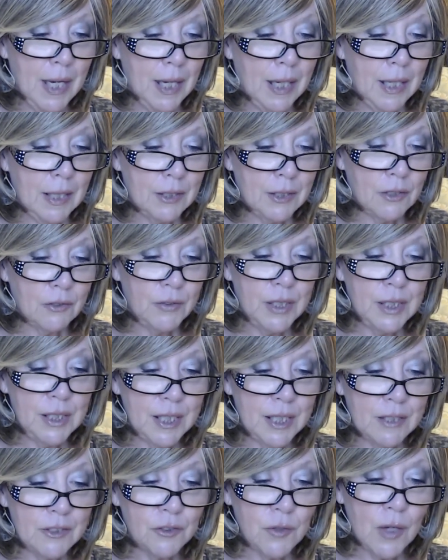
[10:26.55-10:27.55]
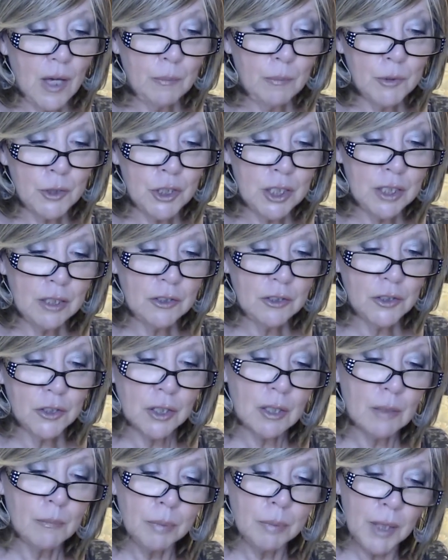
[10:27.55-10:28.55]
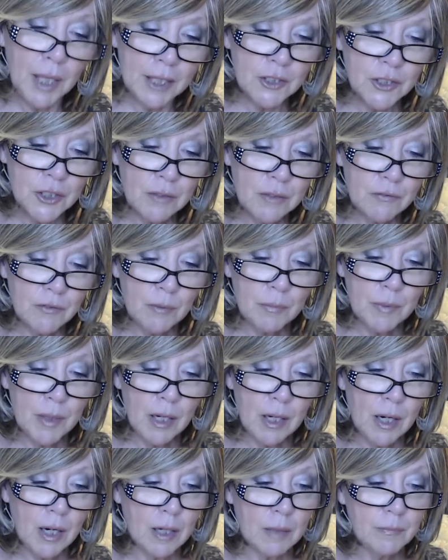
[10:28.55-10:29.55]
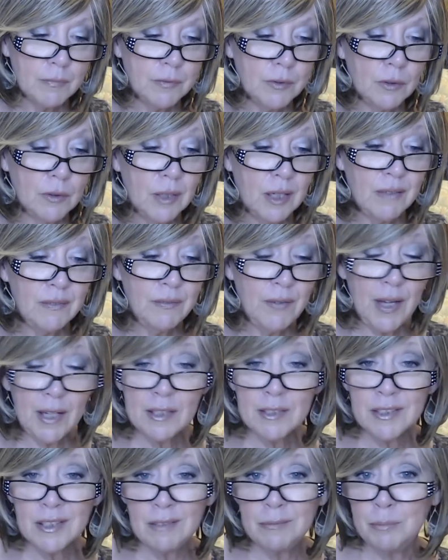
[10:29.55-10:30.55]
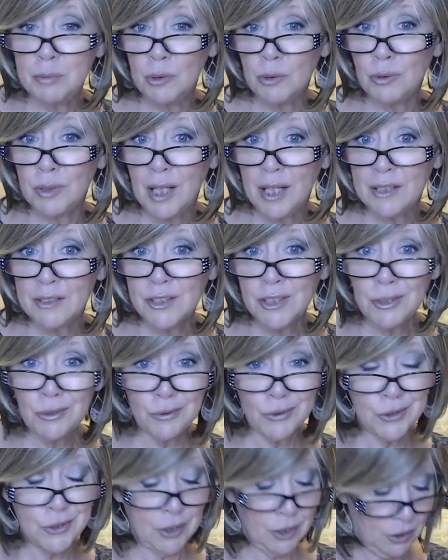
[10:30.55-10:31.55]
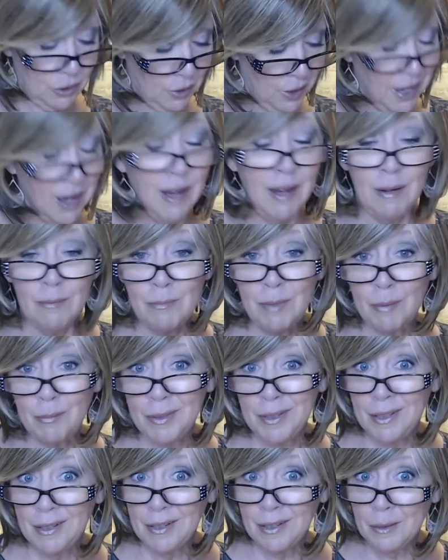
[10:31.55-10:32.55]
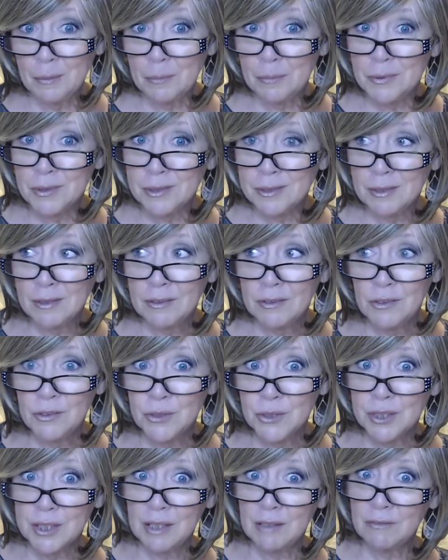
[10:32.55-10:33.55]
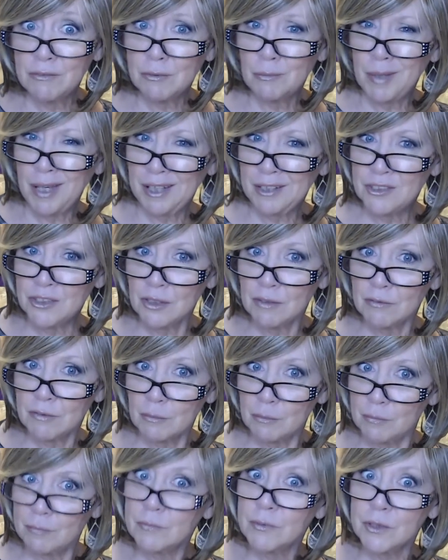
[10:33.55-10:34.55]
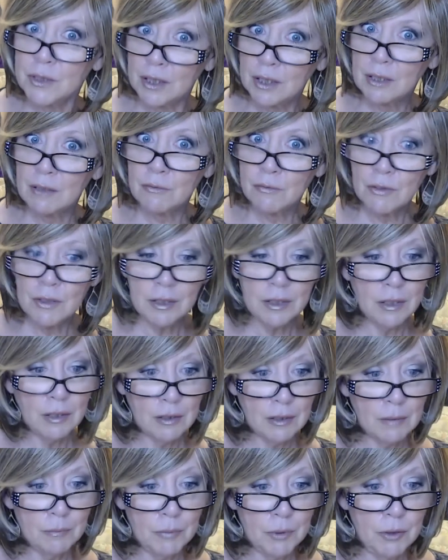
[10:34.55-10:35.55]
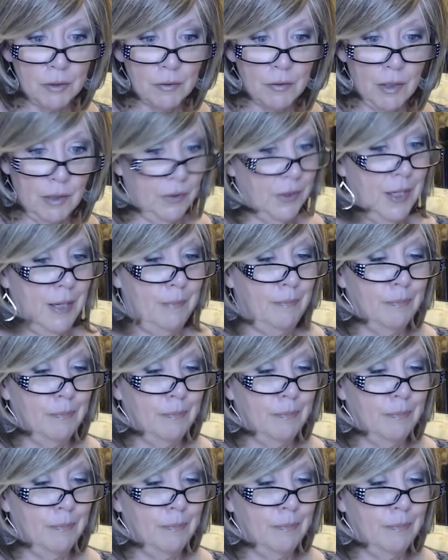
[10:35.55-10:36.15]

And ingredients to help shield your complexion from the harmful effects of blue light too. So maybe that helps your skin from aging from sitting in front of your computer all day.